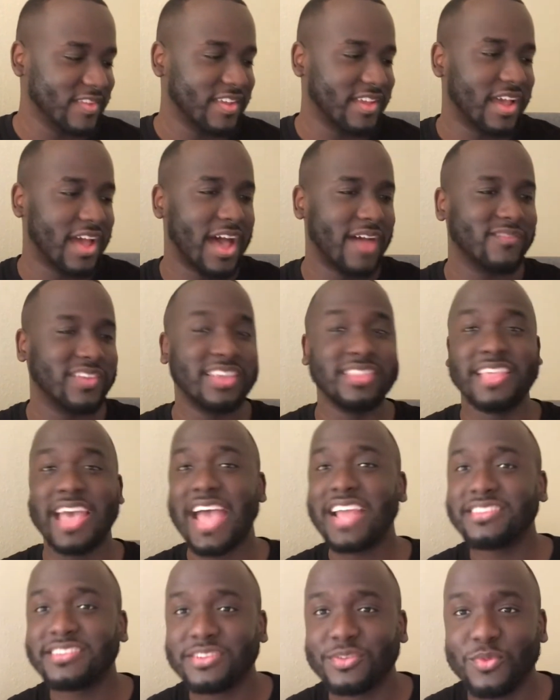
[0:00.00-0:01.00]
I mean,
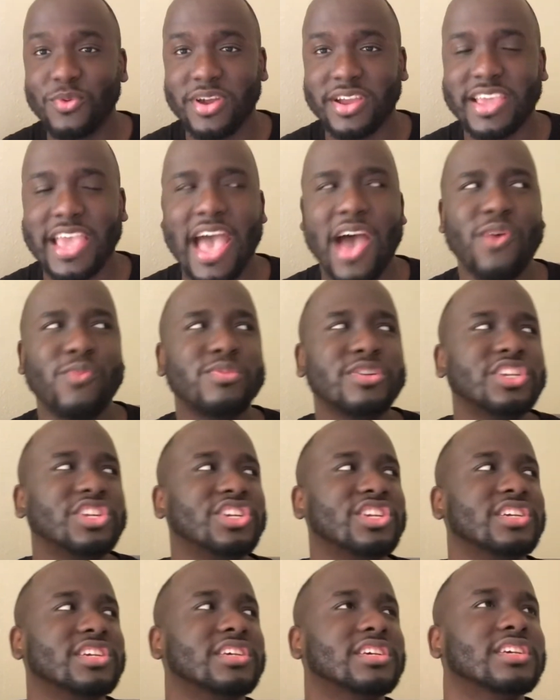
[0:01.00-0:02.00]
that didn't work out.
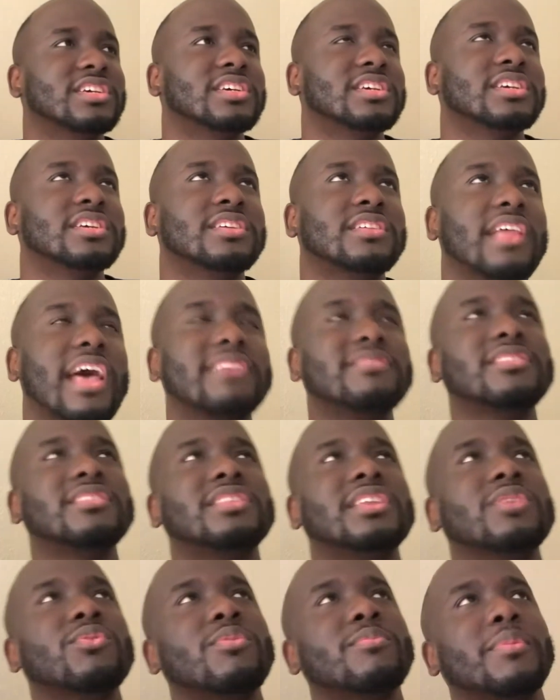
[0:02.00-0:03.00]
Which, that's the
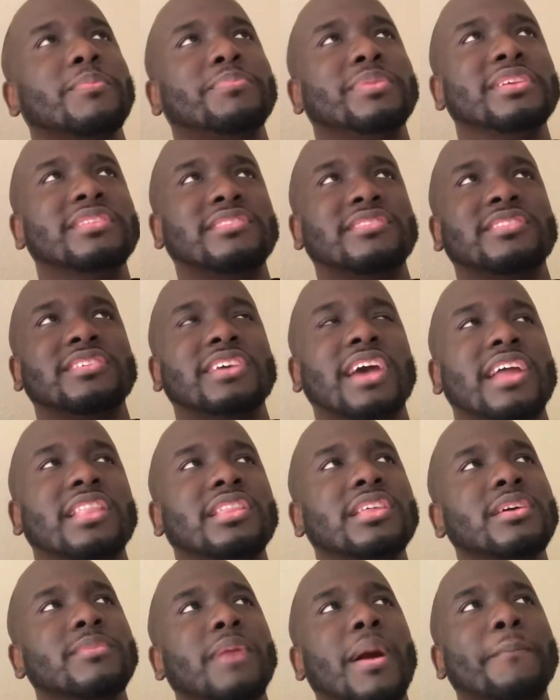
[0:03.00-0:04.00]
thing with Maputlas. I
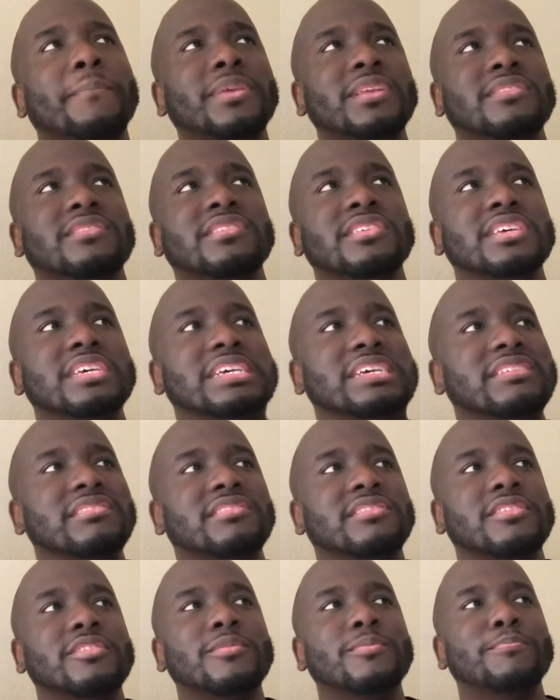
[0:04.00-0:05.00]
feel like Maputlas
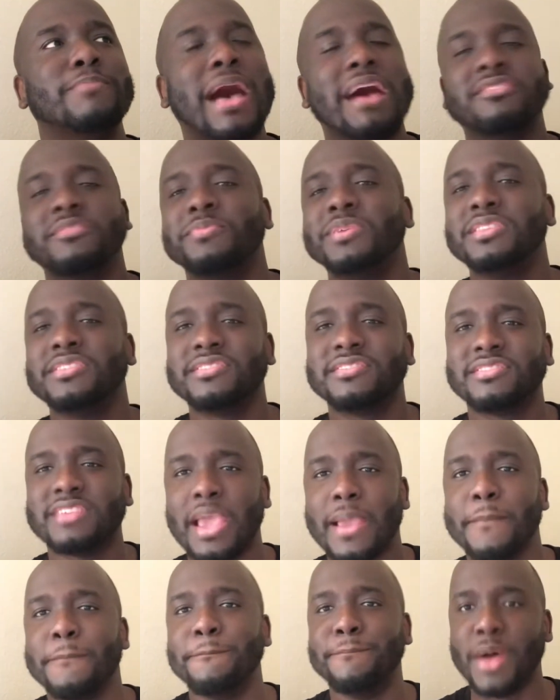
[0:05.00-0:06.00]
is about to be in the
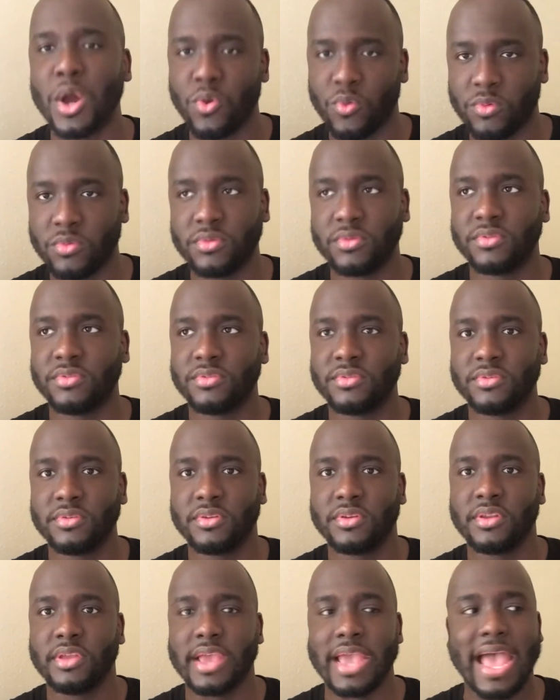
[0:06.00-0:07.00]
same boat
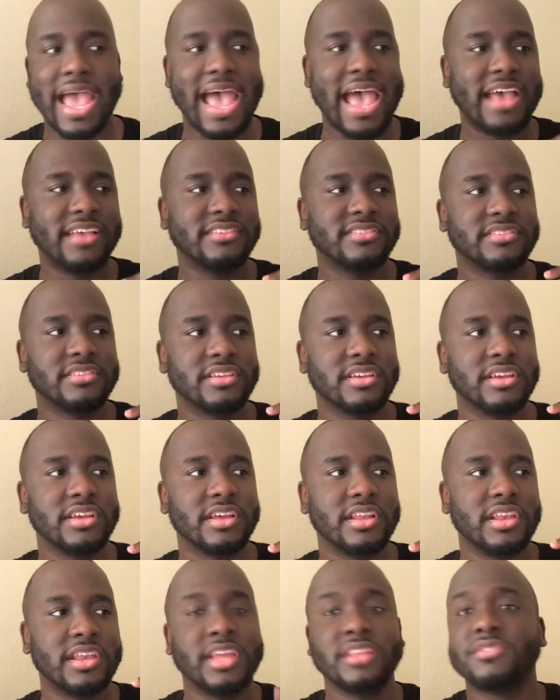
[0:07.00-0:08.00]
as
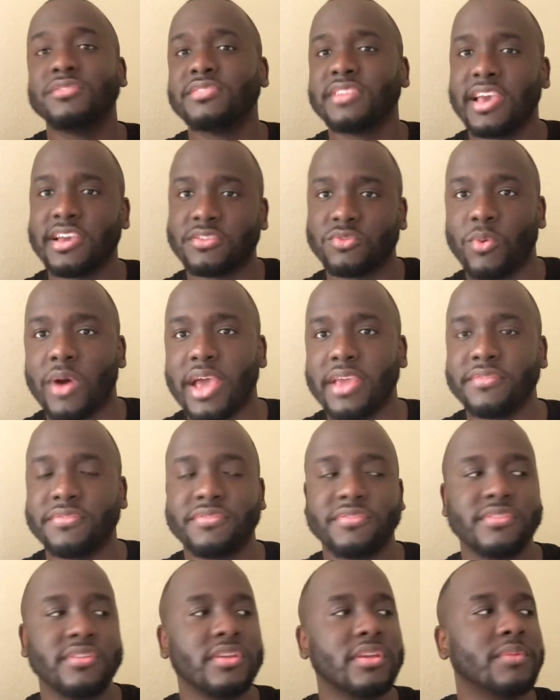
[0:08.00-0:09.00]
Leto's
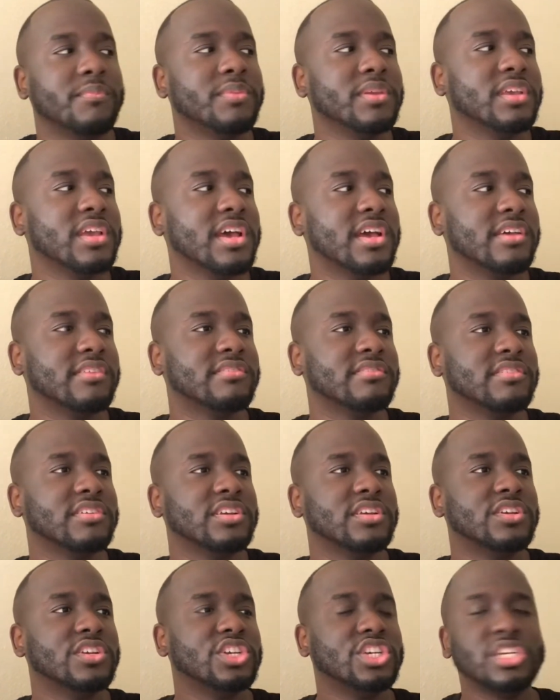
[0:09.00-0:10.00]
ex-wife, because
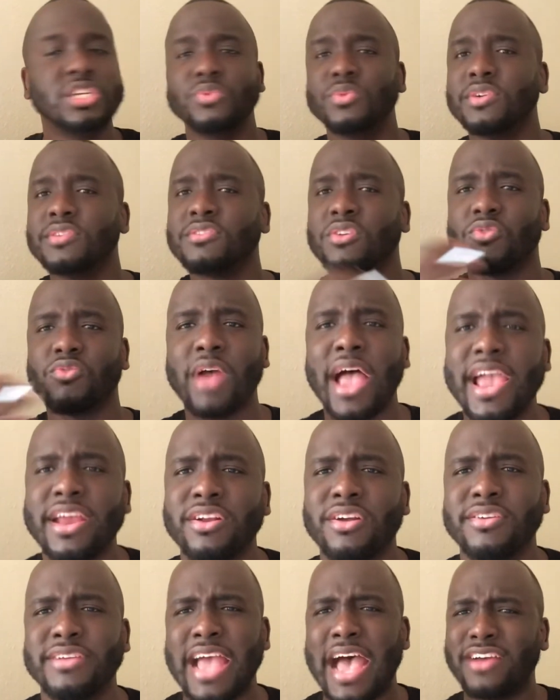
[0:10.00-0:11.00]
she was a
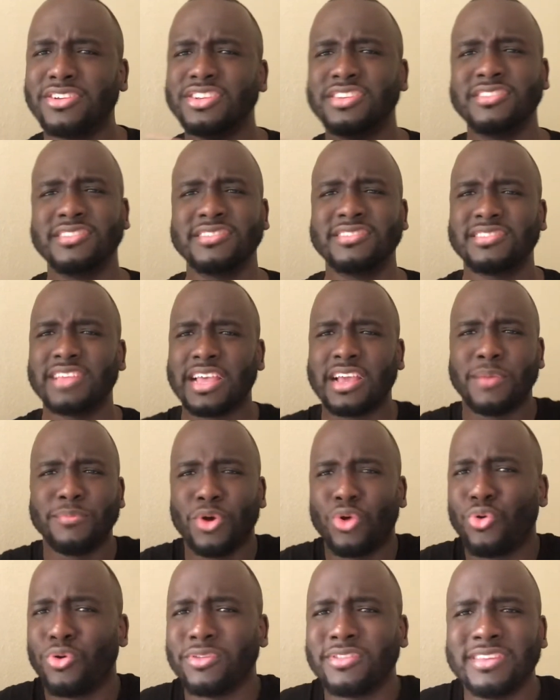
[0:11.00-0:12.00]
writer. Now she's just like a
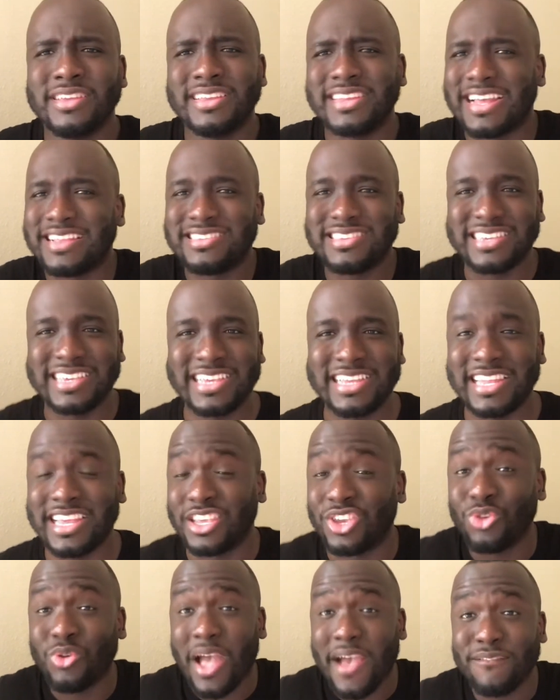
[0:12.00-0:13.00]
Makoti, and that's it.
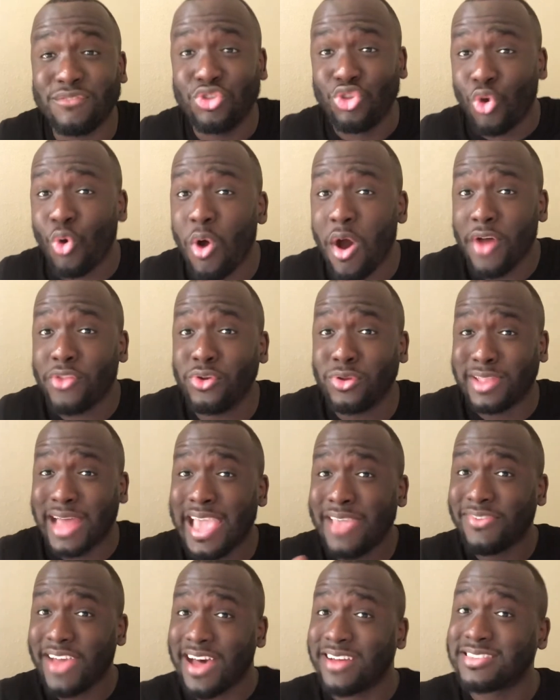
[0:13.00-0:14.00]
Like, you don't have no other
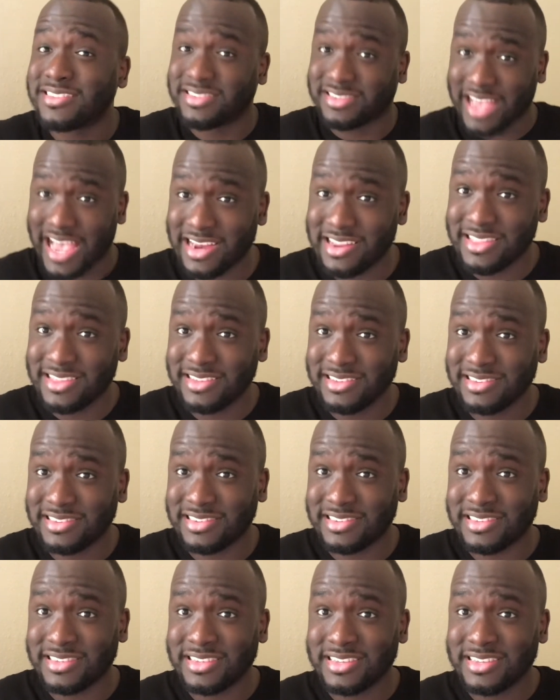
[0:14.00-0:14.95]
life outside of this.